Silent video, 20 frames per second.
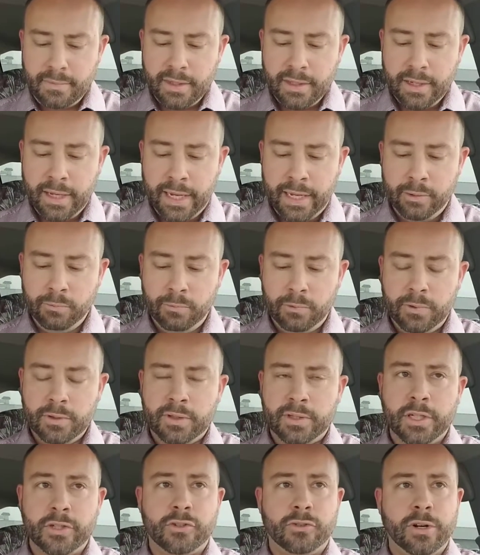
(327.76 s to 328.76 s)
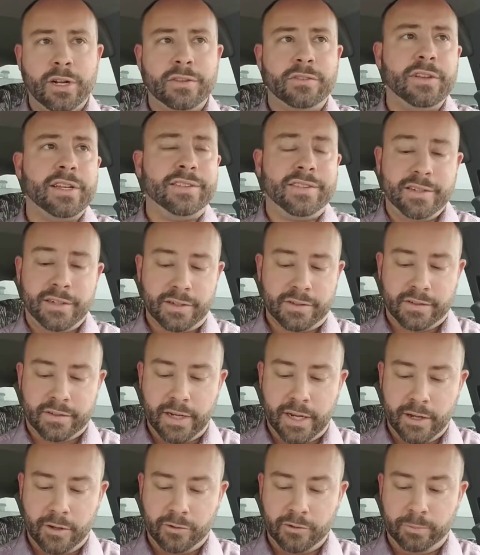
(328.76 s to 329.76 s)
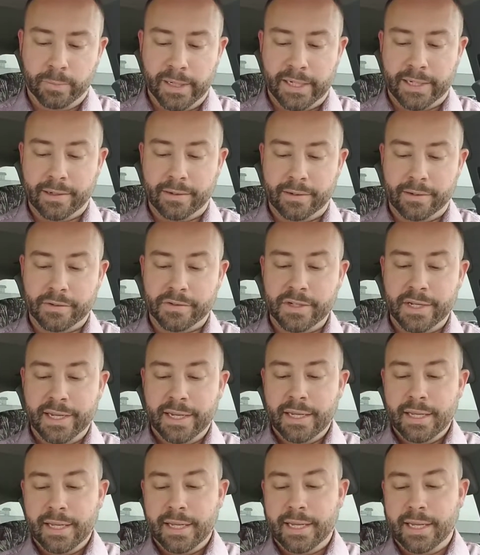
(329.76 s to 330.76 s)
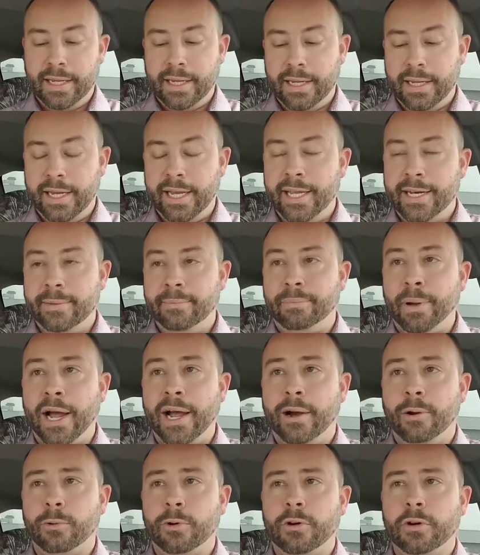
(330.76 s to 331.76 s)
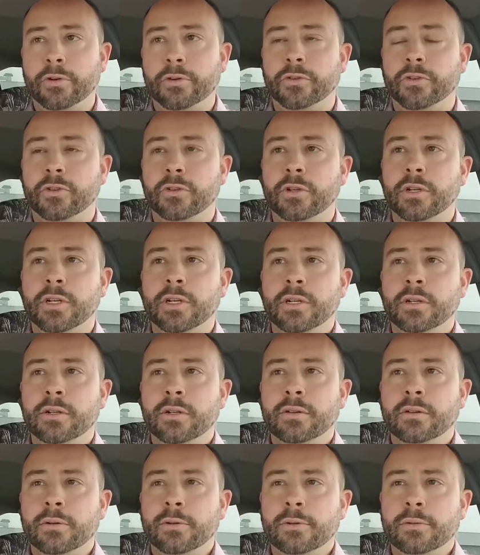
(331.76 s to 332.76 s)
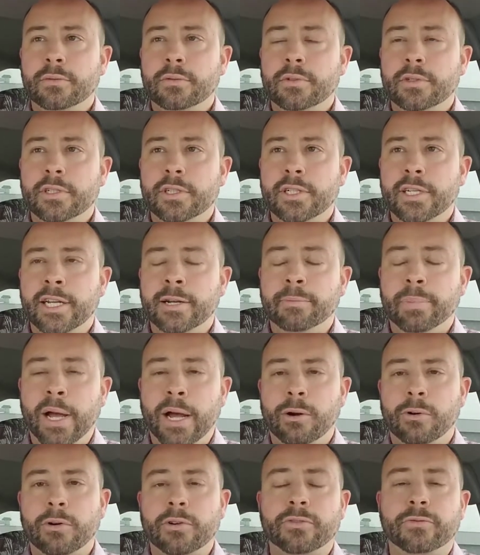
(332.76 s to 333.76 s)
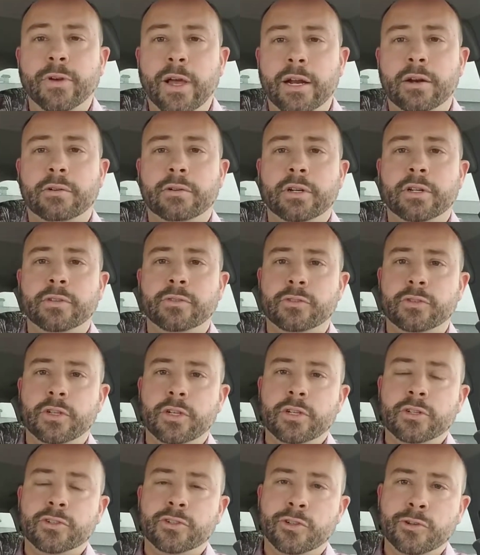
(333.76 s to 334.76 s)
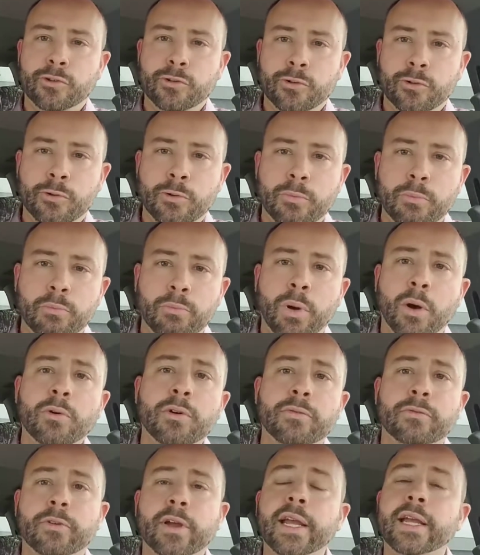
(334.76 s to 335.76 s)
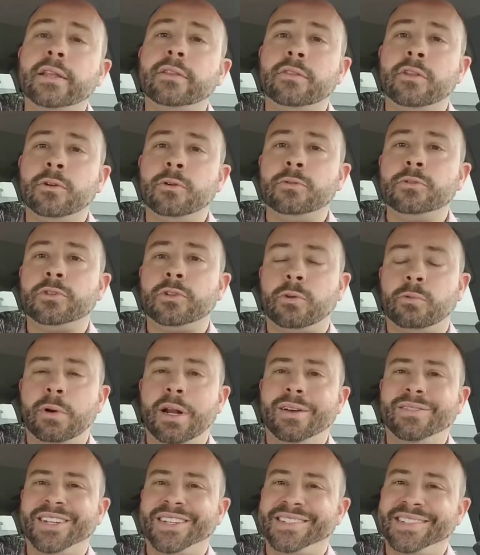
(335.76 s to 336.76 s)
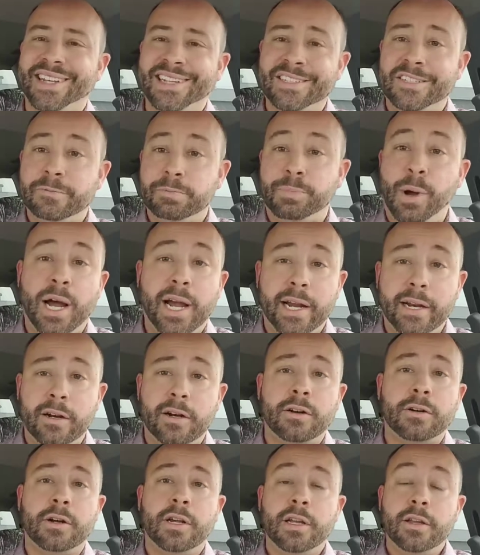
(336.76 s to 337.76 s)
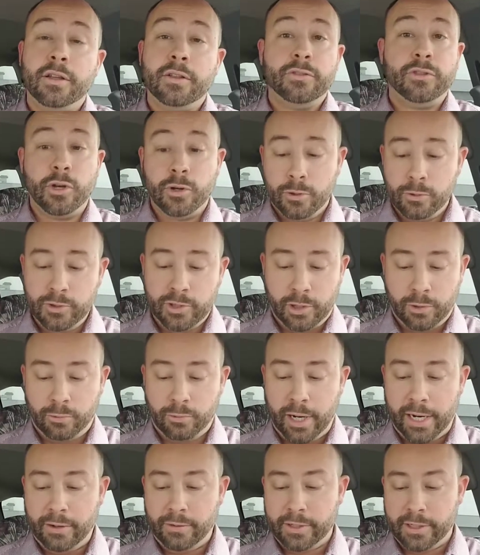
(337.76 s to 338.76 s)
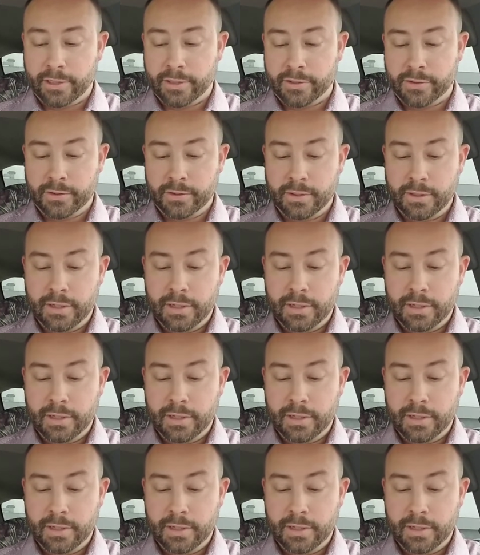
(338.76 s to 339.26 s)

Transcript: And this translates into sales because it empowers veterans to motivate those around us, inspire those around us,